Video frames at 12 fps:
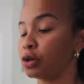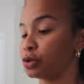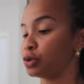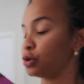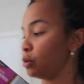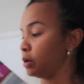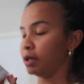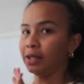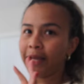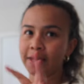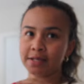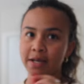are so
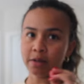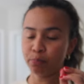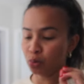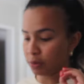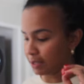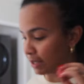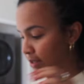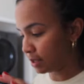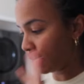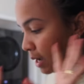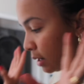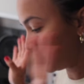good, like as like a poolside
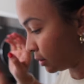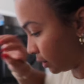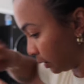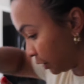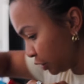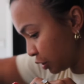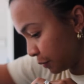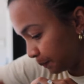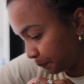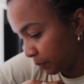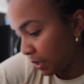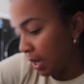snack, delish.
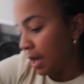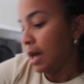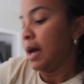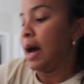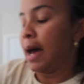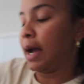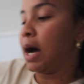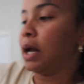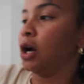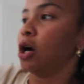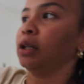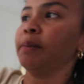I
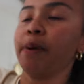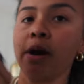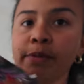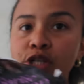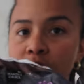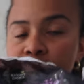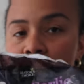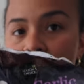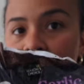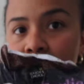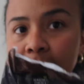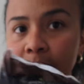got garlic parmesan
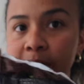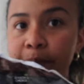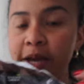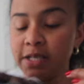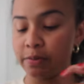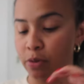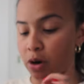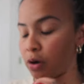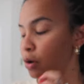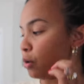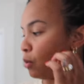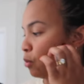fries that I'm gonna make
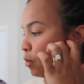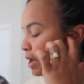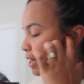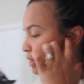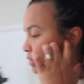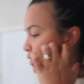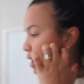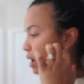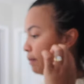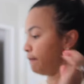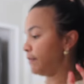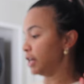tomorrow with
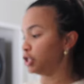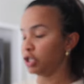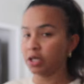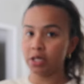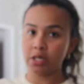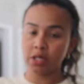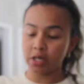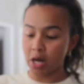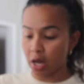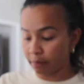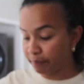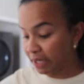veggie
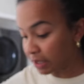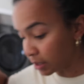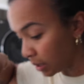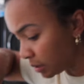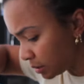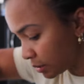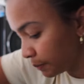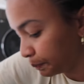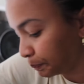naan pizzas.